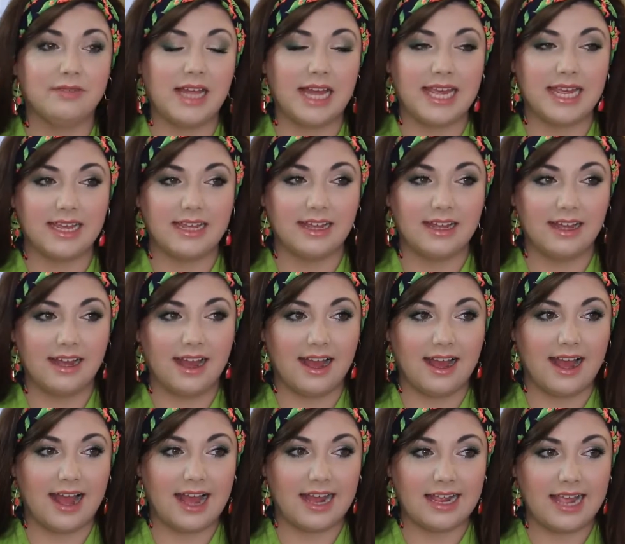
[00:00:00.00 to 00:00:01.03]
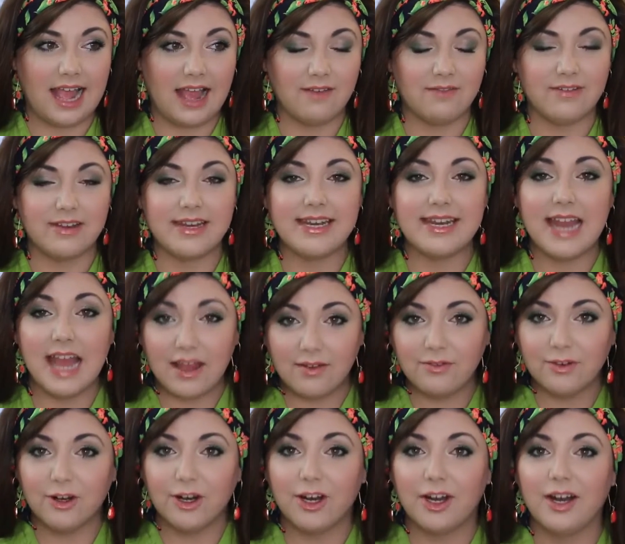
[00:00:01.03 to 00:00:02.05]
Like, I have
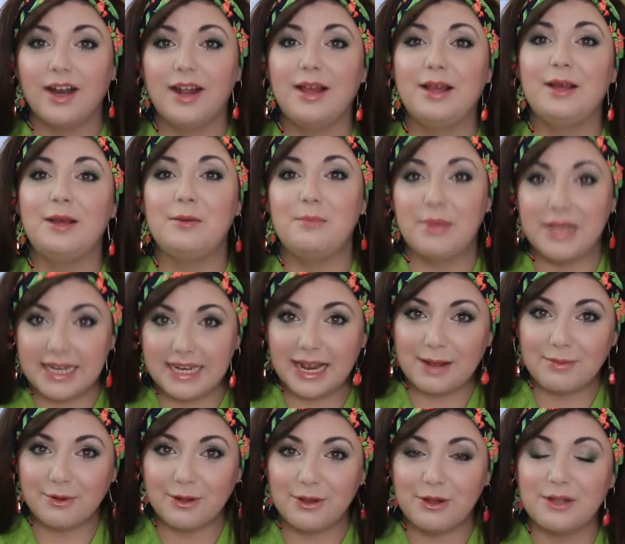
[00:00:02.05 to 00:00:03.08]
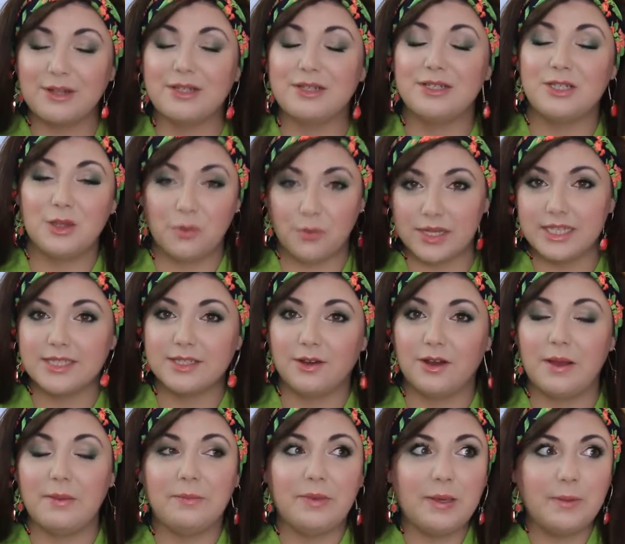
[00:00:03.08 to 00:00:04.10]
never been able to whistle,
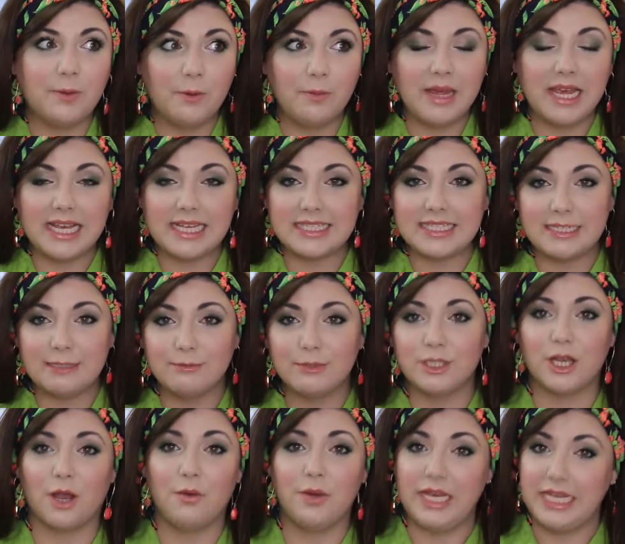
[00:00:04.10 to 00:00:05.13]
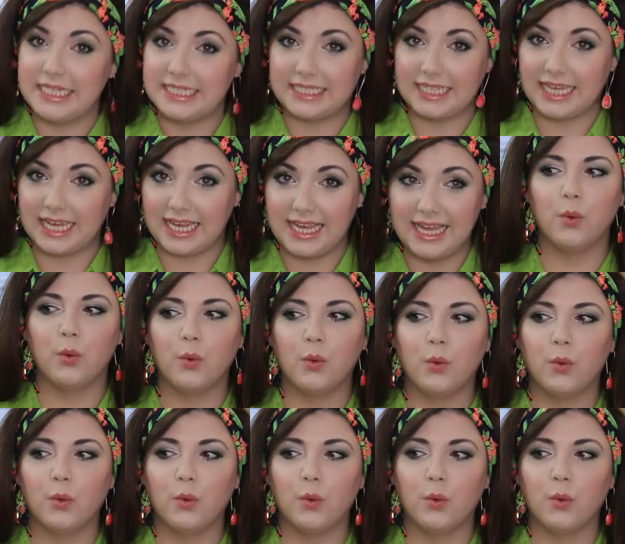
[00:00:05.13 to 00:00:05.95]
and people make it seem so easy.